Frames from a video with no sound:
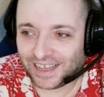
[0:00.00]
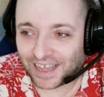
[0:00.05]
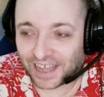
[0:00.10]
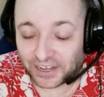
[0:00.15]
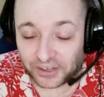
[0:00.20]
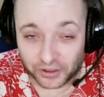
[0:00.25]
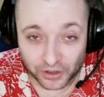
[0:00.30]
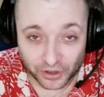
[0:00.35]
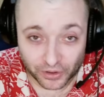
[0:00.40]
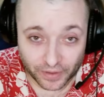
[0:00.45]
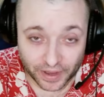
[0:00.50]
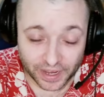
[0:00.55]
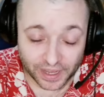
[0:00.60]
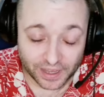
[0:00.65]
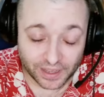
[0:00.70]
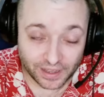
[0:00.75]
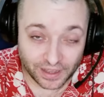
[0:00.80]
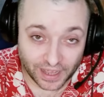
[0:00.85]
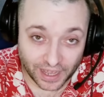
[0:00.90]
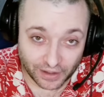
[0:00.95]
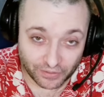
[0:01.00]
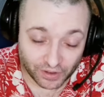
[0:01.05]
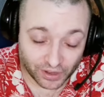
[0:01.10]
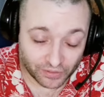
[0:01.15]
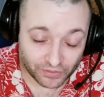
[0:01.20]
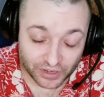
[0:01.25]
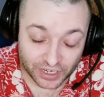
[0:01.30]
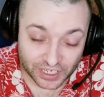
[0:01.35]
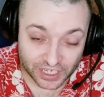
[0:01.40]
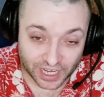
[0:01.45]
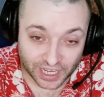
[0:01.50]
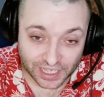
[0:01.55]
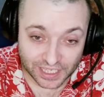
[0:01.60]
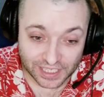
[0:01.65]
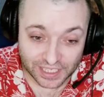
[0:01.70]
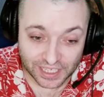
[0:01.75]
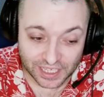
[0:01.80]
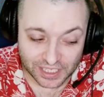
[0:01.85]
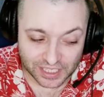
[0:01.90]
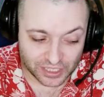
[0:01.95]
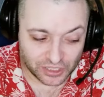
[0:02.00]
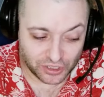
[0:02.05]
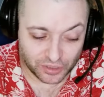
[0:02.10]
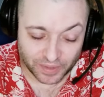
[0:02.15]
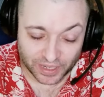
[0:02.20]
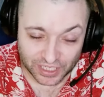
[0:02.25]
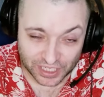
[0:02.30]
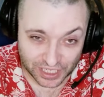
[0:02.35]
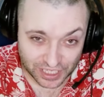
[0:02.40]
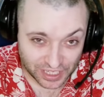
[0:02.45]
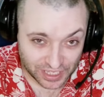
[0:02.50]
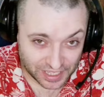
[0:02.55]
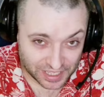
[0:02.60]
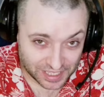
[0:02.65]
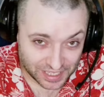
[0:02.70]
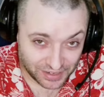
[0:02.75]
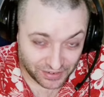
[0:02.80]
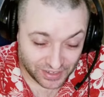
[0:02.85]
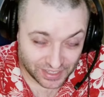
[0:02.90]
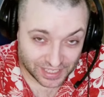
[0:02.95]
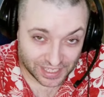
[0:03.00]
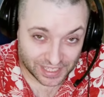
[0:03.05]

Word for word: I know Greg on Real Rejects isn't too much into the series,